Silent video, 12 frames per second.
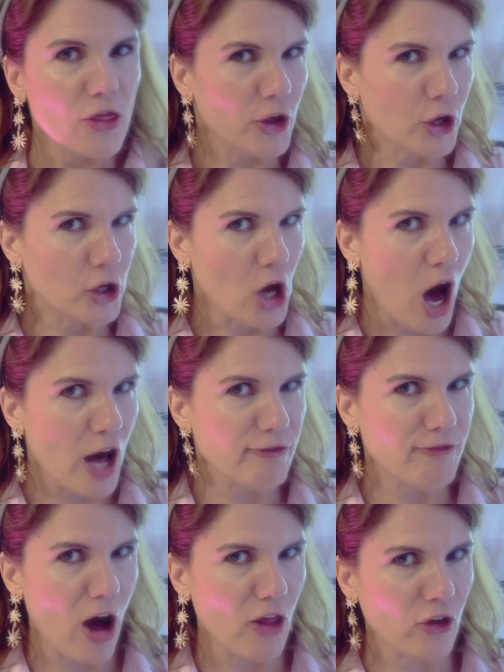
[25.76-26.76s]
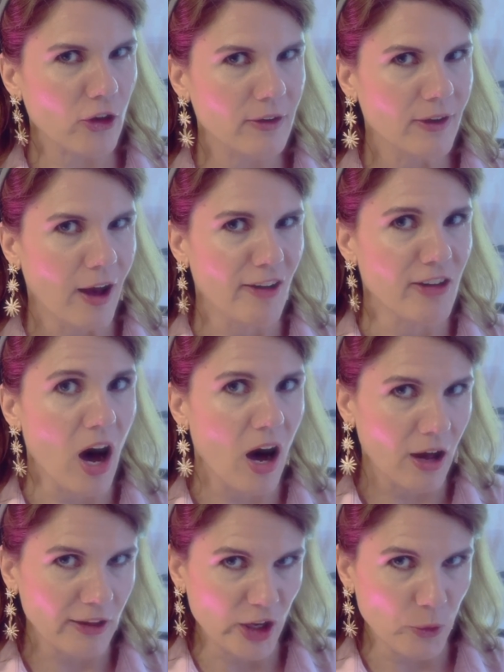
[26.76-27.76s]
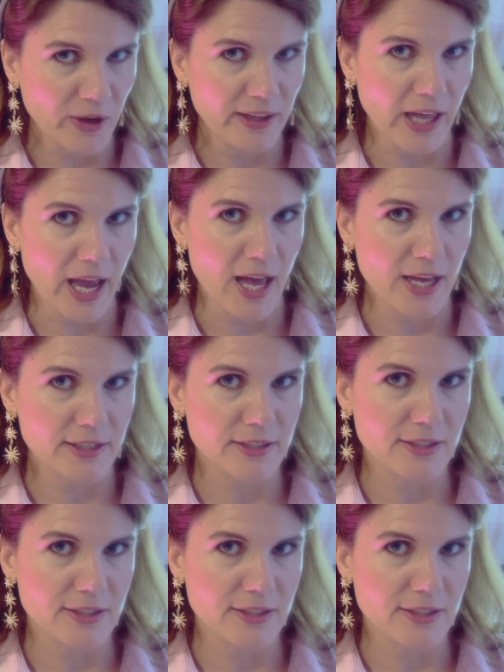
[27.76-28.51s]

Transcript: the Godfather of Hollywoodland.